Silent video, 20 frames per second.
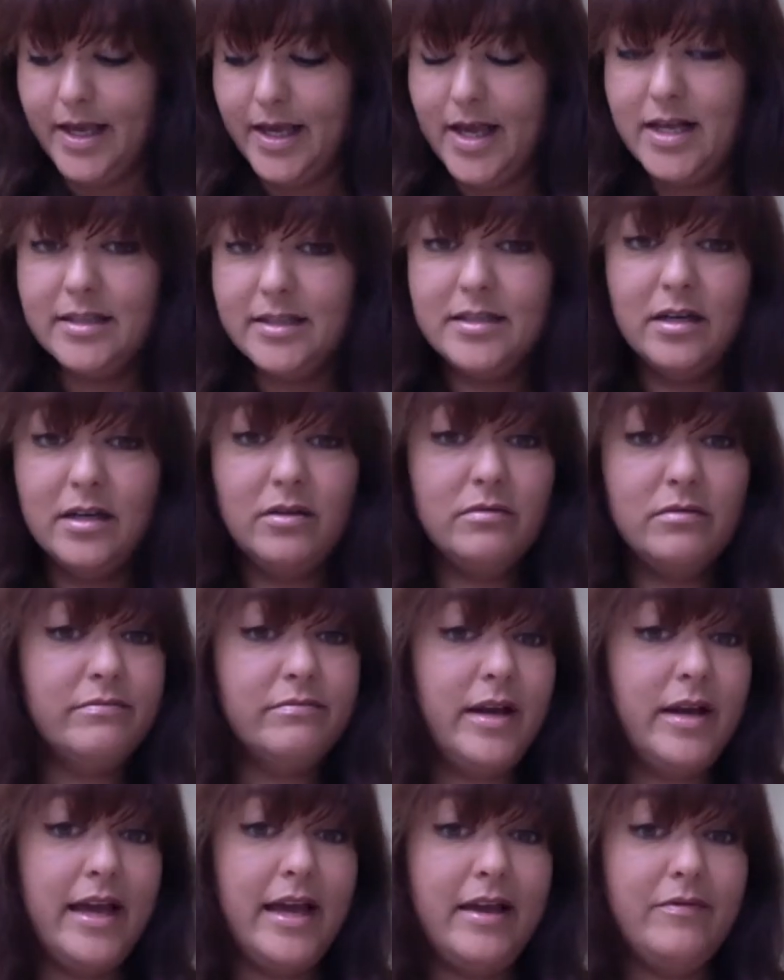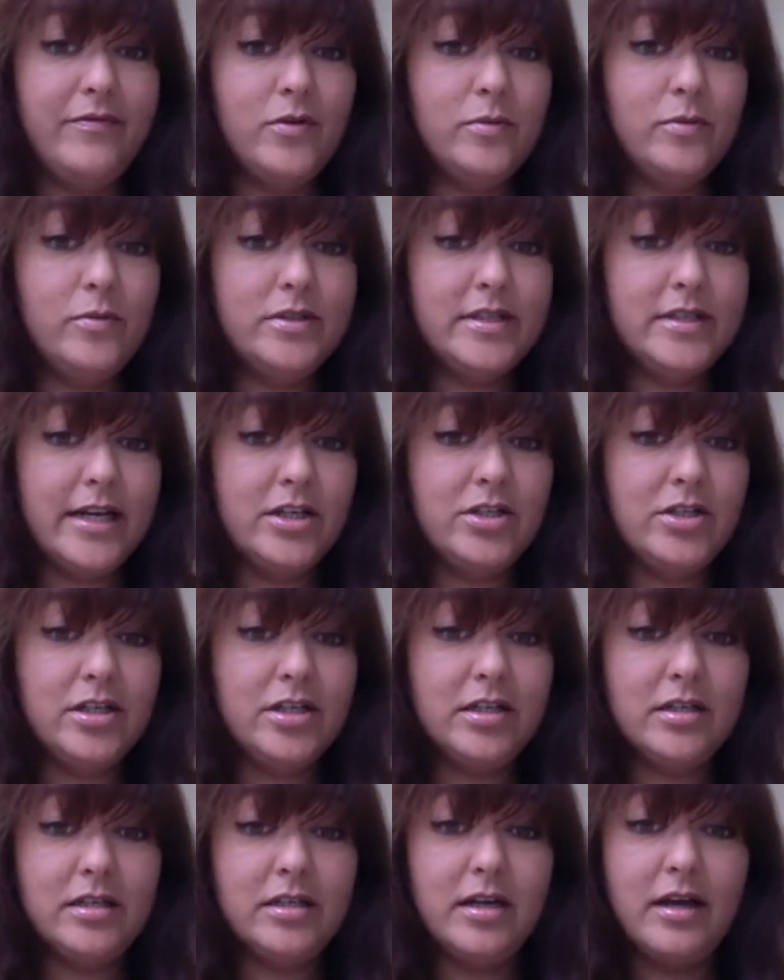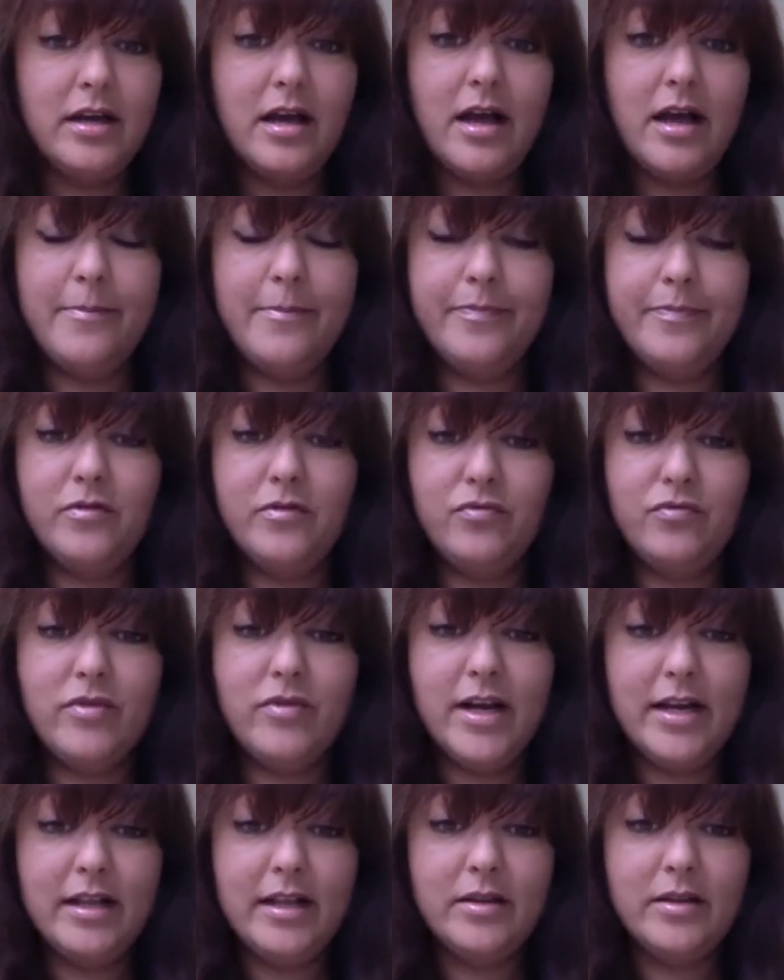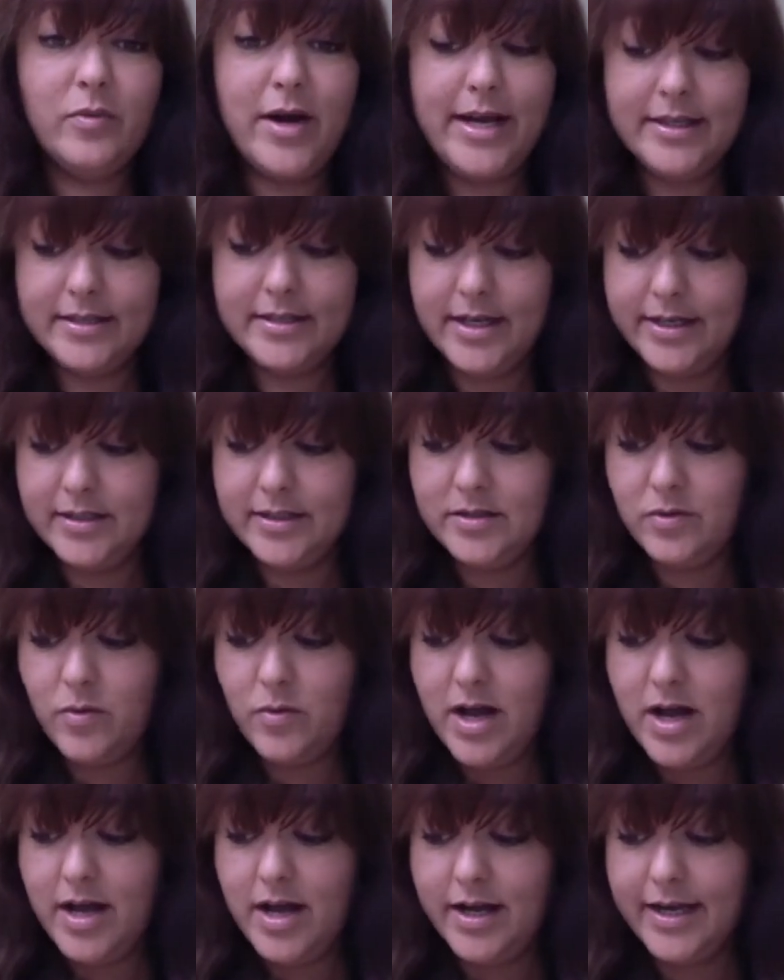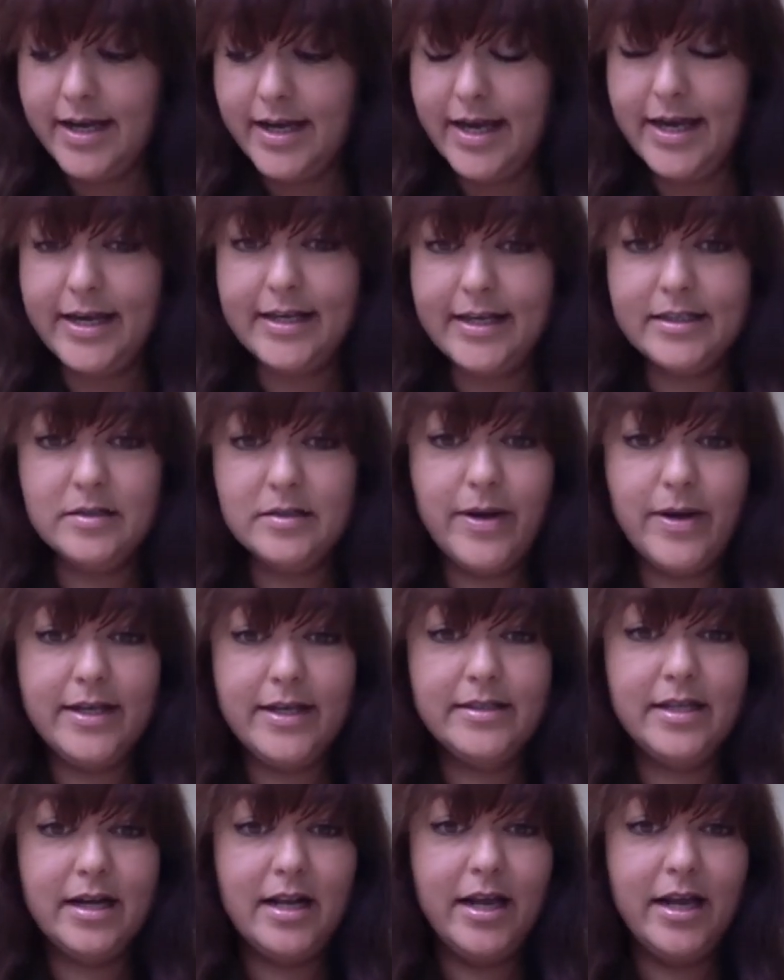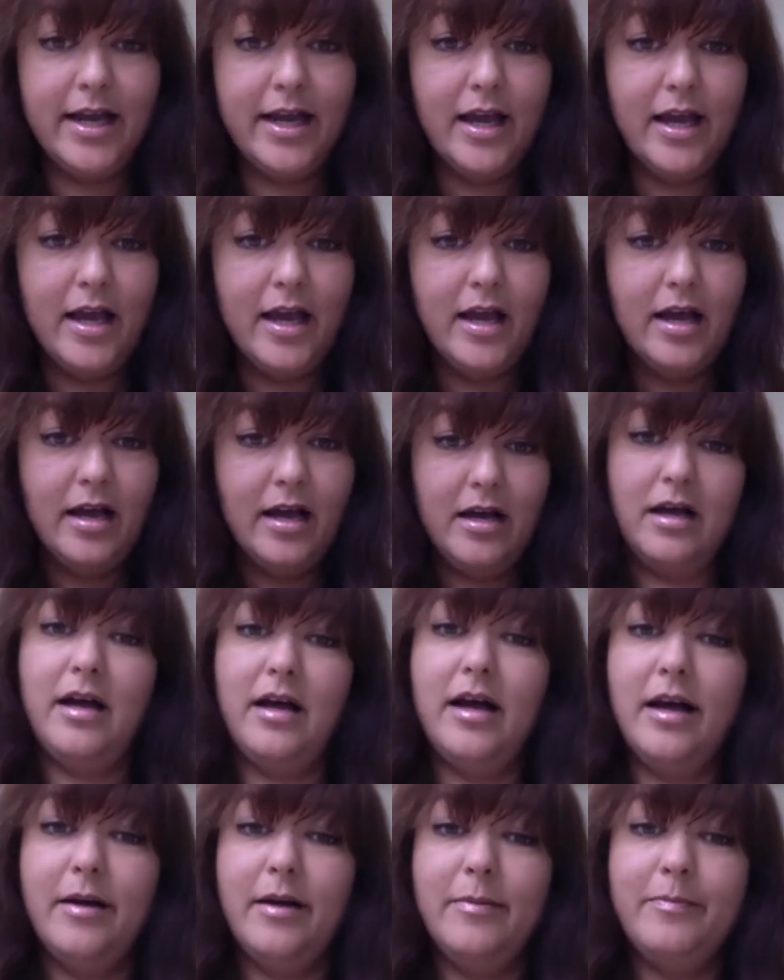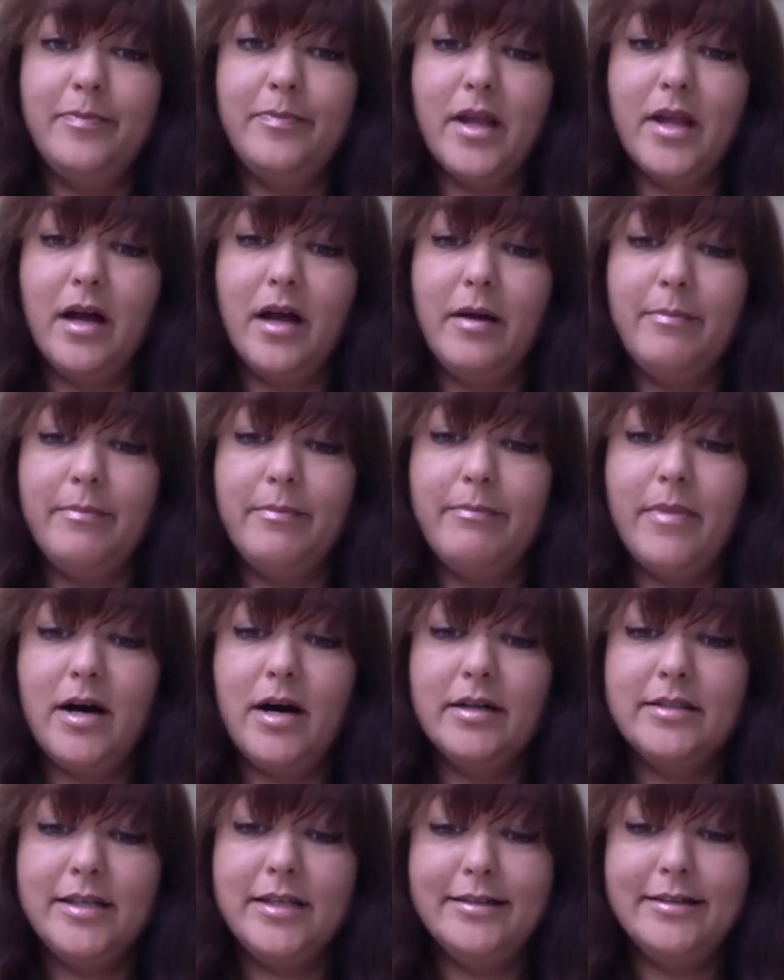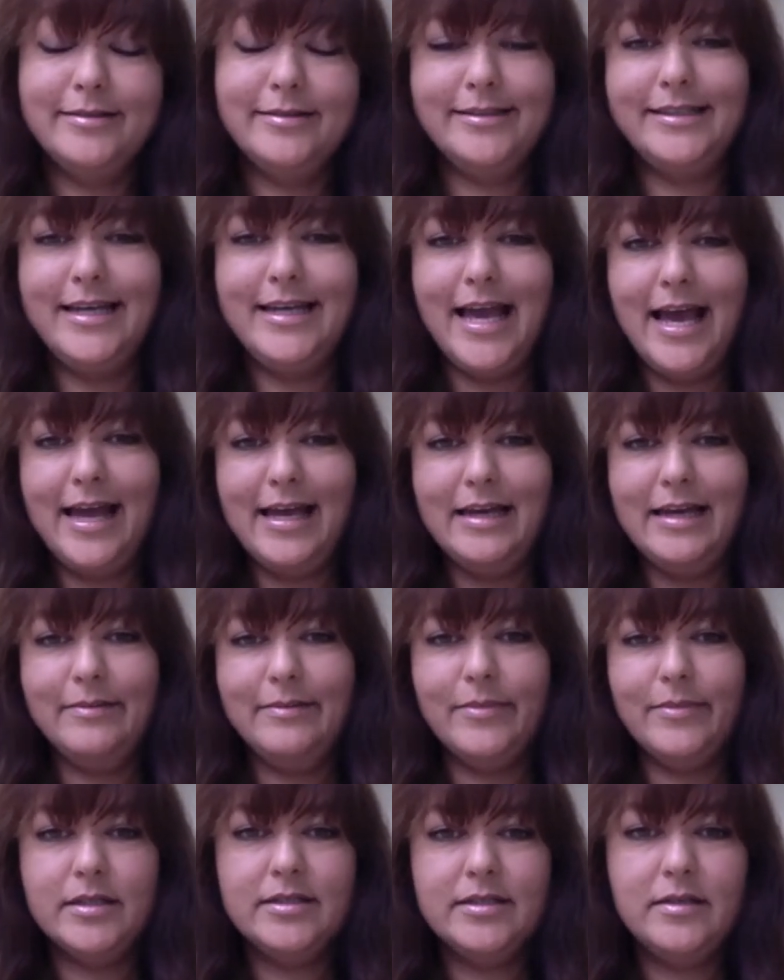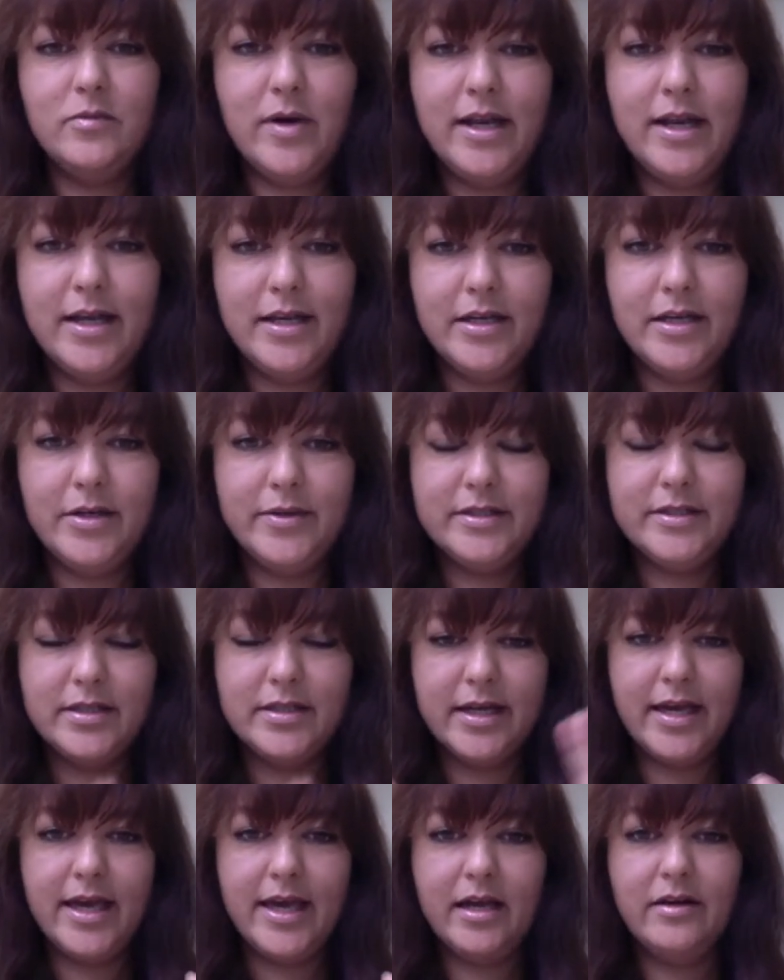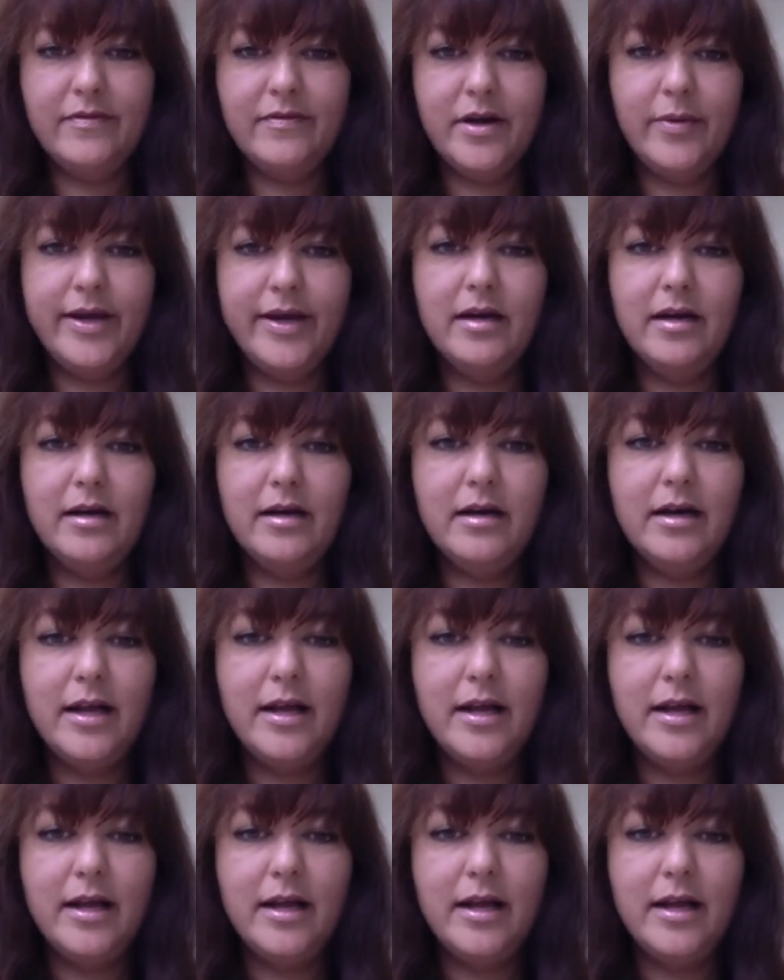So informal session, really, the way it's going to work is basically Martin, yay, Martin Weller, who is the king of OER,